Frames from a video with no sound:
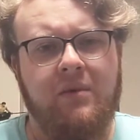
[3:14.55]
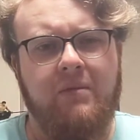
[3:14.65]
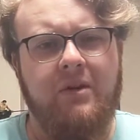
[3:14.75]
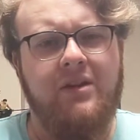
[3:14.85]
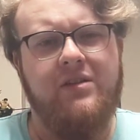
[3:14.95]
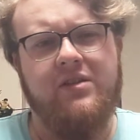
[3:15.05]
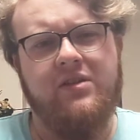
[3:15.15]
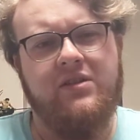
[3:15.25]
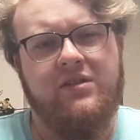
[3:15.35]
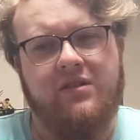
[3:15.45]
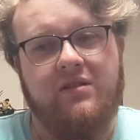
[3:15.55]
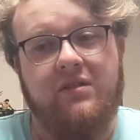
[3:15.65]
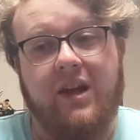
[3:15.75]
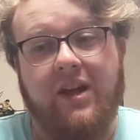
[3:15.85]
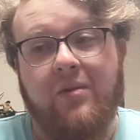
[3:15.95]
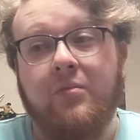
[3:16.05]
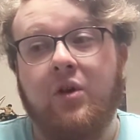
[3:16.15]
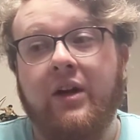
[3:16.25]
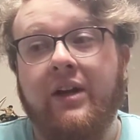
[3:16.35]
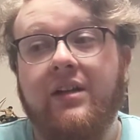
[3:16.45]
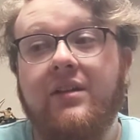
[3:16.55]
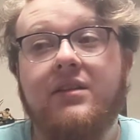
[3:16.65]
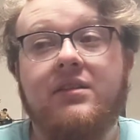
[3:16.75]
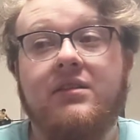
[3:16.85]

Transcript: maybe I should just take a break.